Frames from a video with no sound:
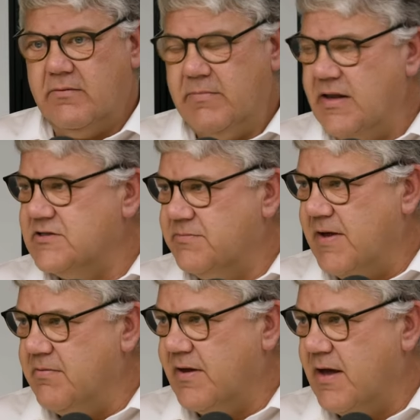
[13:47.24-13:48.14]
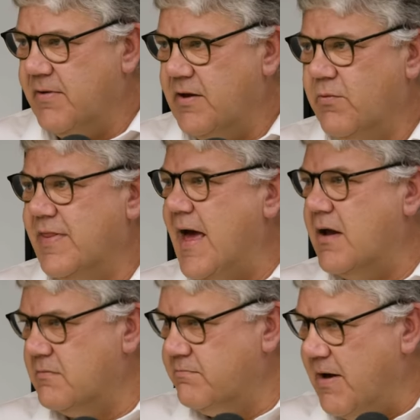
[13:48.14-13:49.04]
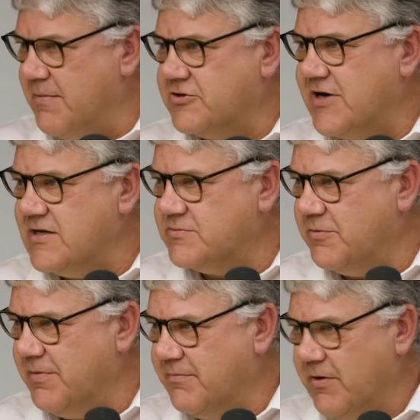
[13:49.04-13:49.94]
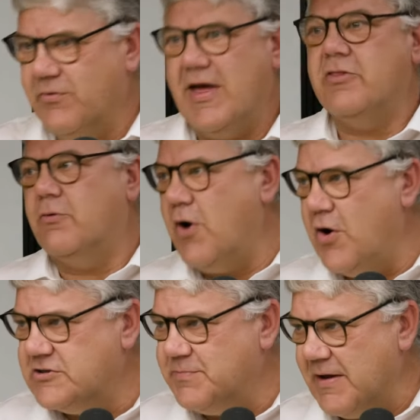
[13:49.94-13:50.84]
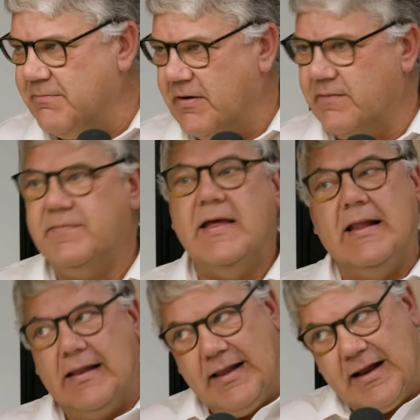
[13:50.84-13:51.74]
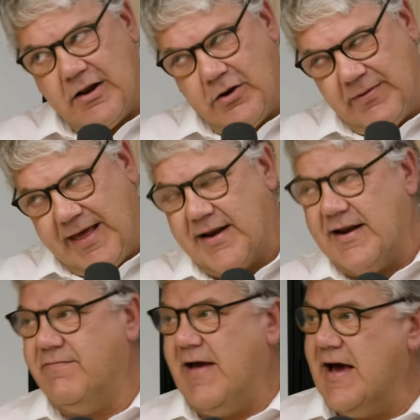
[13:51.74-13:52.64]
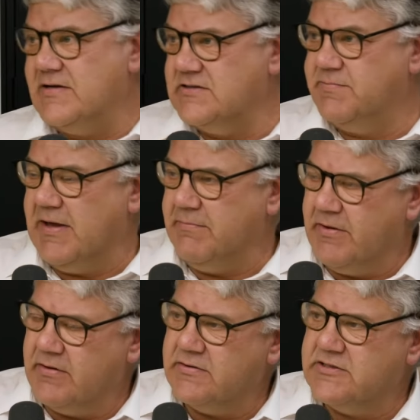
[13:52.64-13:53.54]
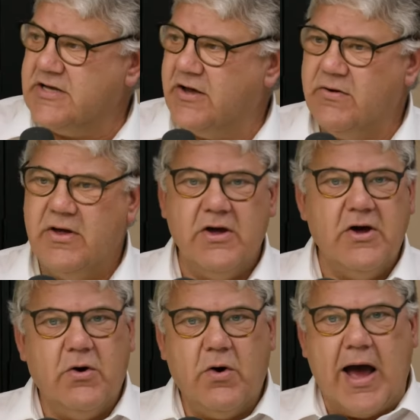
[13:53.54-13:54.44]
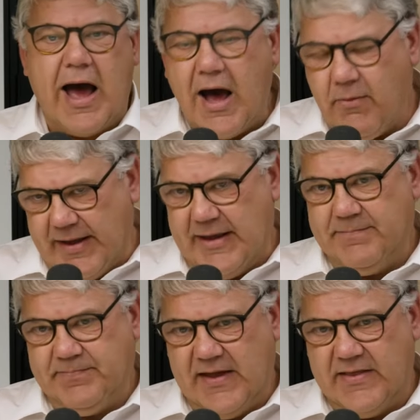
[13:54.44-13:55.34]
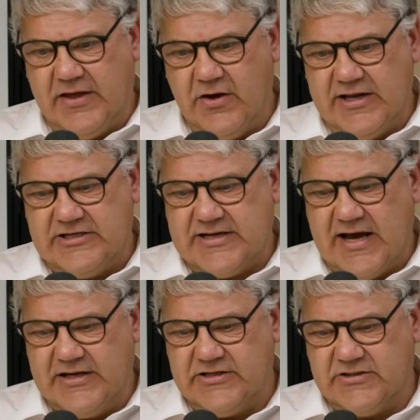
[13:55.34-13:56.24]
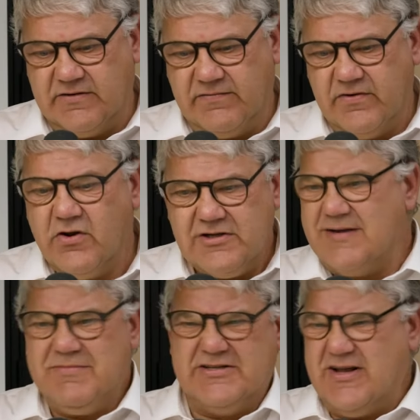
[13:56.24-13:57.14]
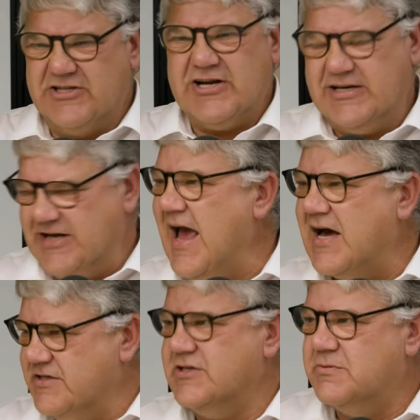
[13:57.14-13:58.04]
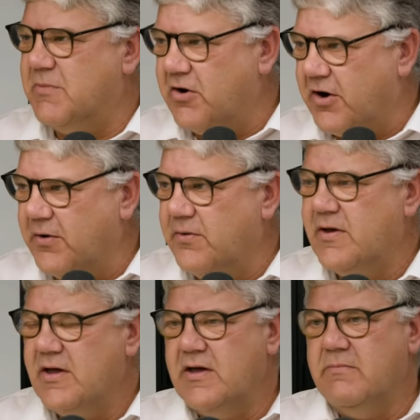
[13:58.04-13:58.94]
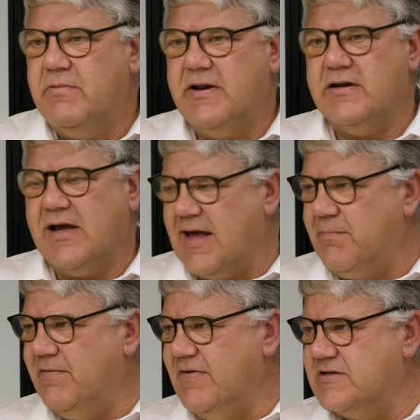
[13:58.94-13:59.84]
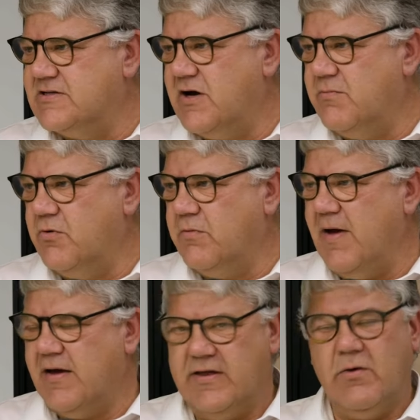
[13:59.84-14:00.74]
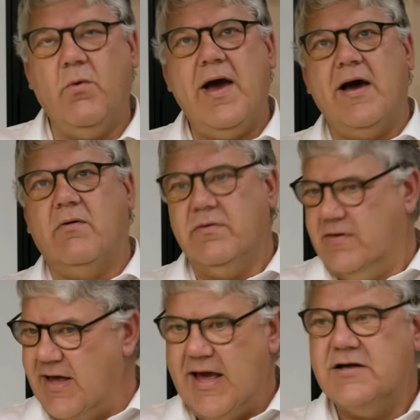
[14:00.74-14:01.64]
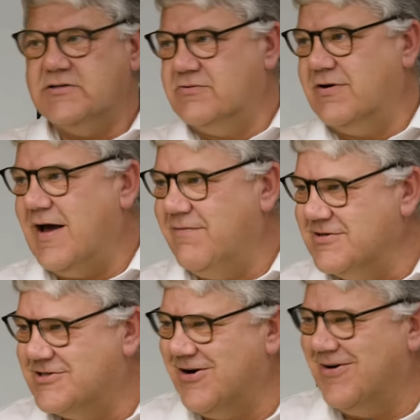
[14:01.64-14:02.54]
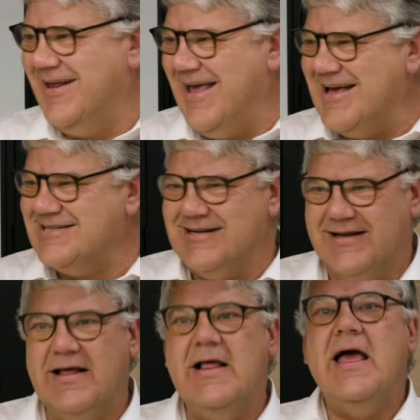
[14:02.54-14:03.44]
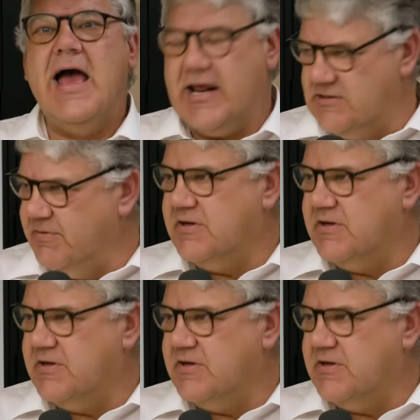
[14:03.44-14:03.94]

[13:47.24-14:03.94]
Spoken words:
millions of people coming in without public transport being built, without the roads being built, let alone without enough houses being built. And so are we in the early stages of not something that's going to change housing tomorrow, but in a couple of years' time, we'll look back and think, wow, housing's recovered strongly, hasn't it? And it's